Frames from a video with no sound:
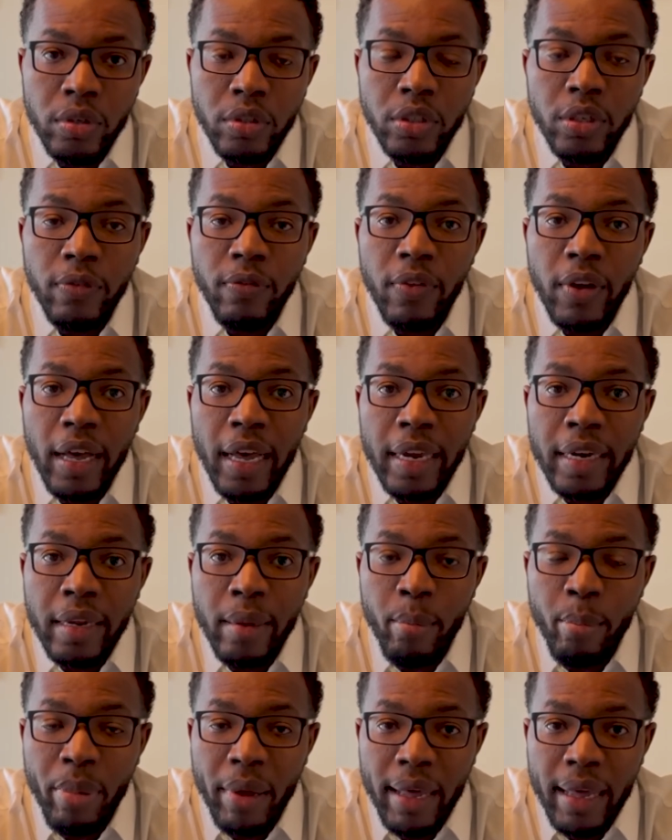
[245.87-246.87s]

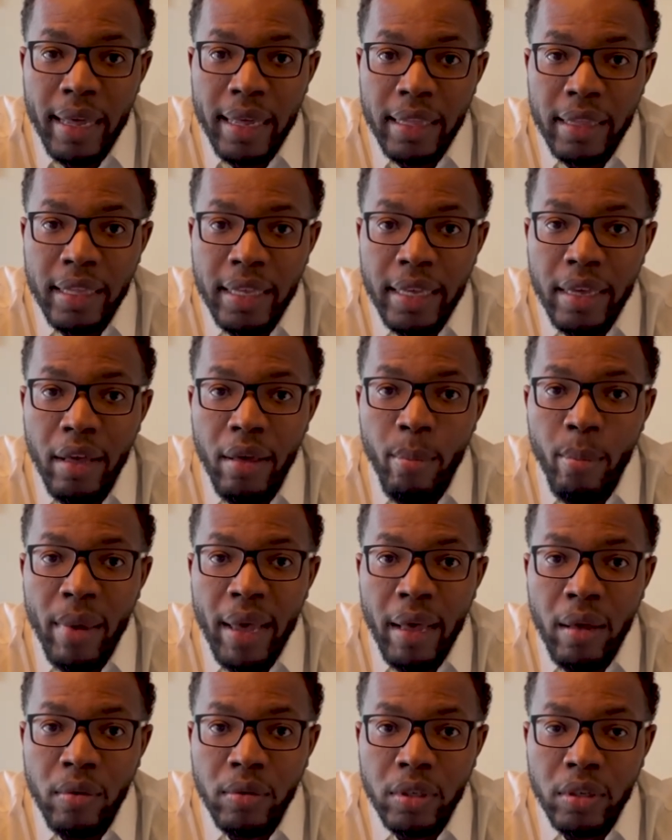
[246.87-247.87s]
divided by the
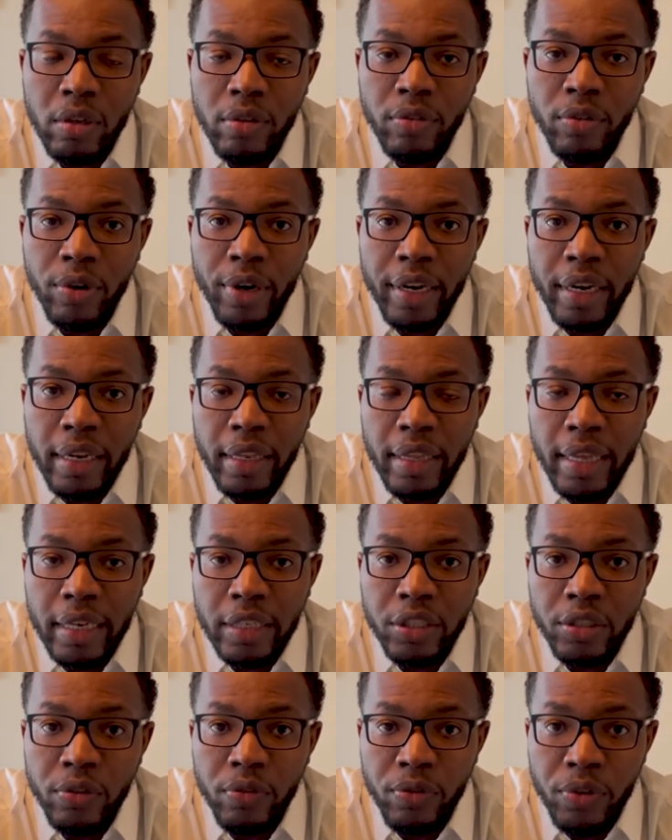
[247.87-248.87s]
amount of credit that
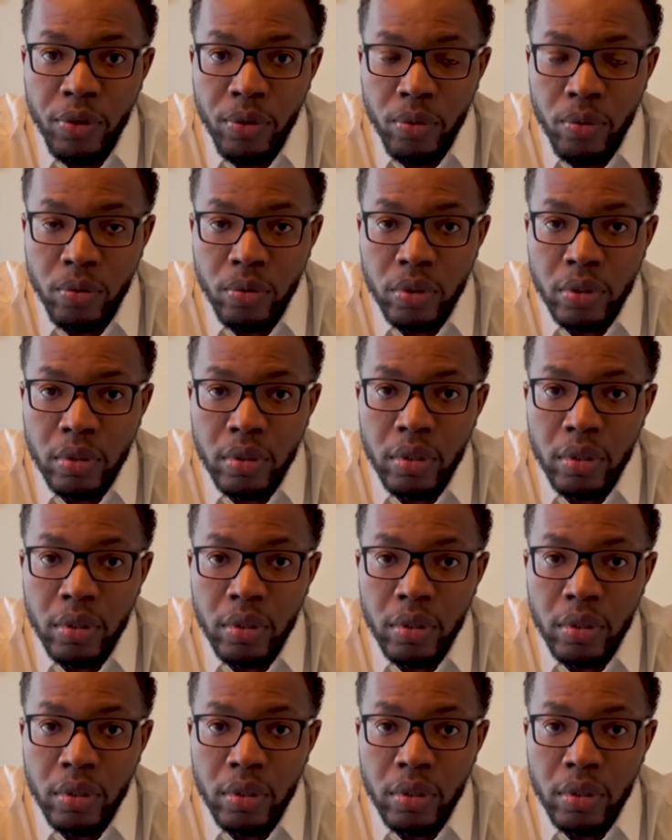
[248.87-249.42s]
you use.